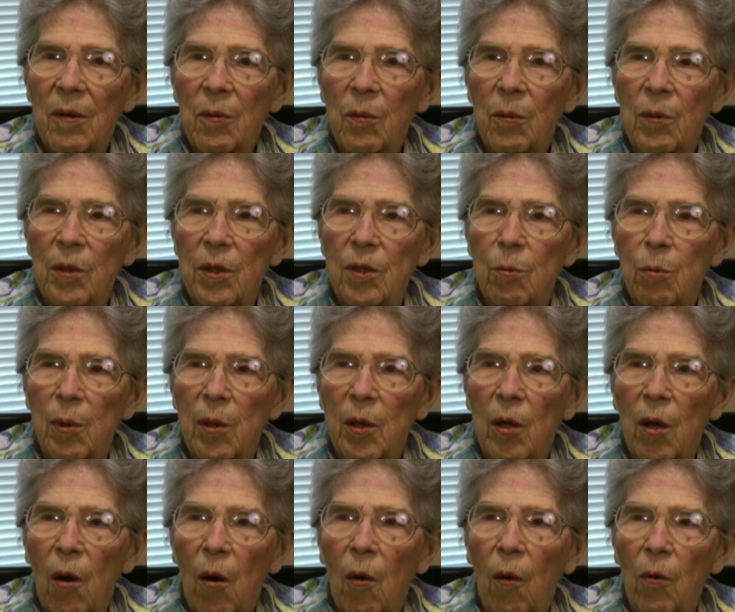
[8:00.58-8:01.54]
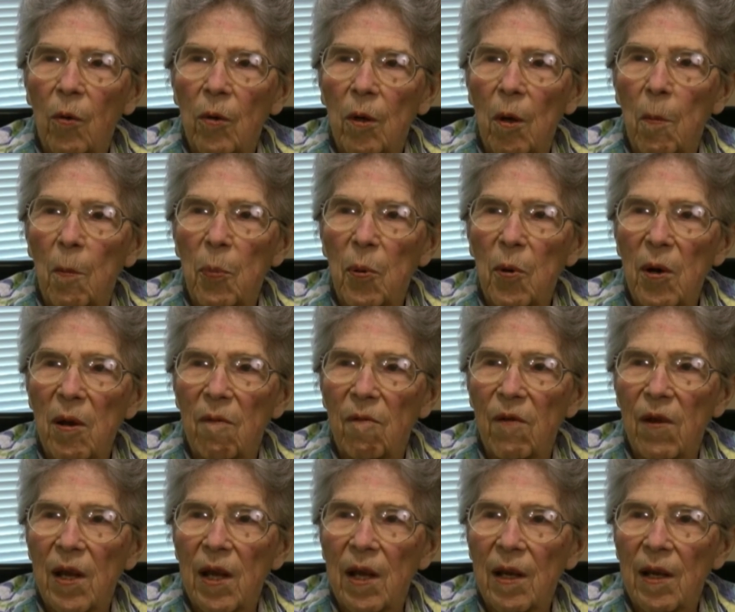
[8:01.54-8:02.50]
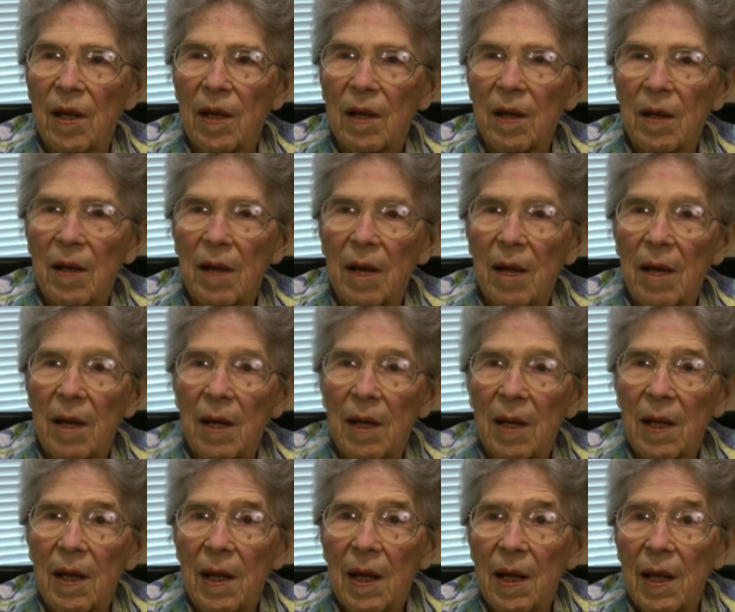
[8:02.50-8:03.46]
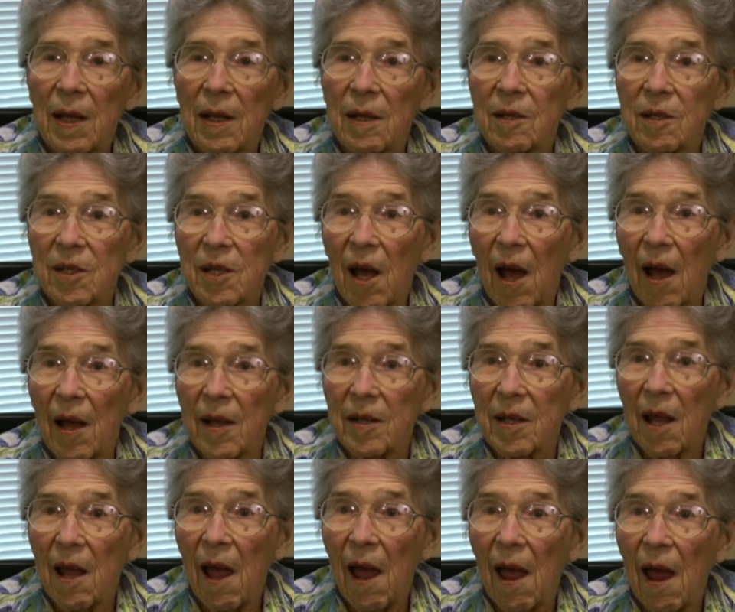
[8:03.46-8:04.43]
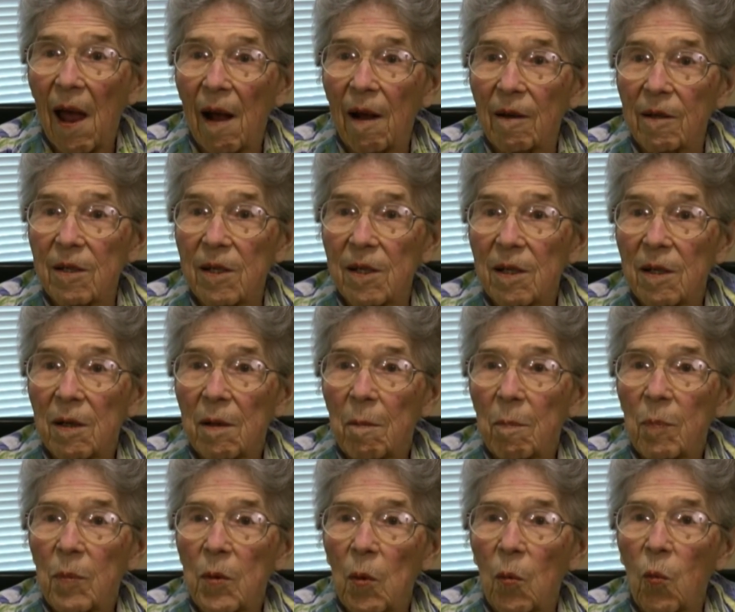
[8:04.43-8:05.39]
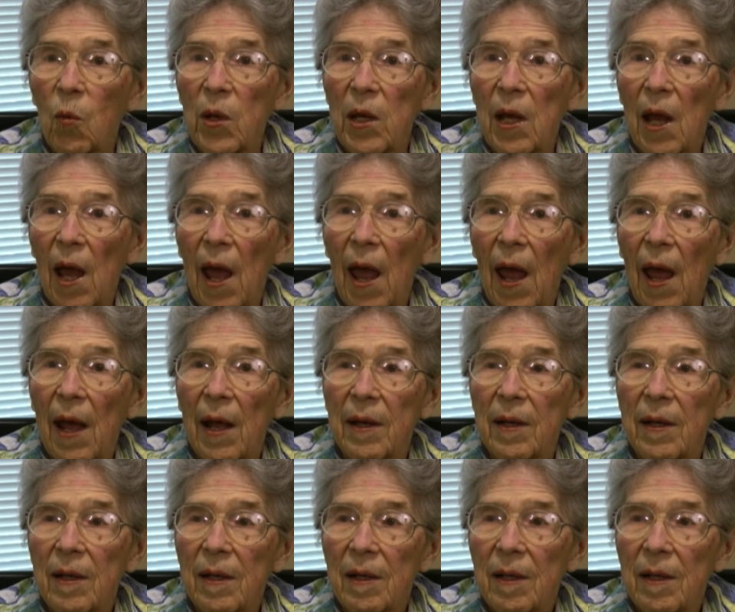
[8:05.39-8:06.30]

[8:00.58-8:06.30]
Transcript: which we called a privy, inside the house. We had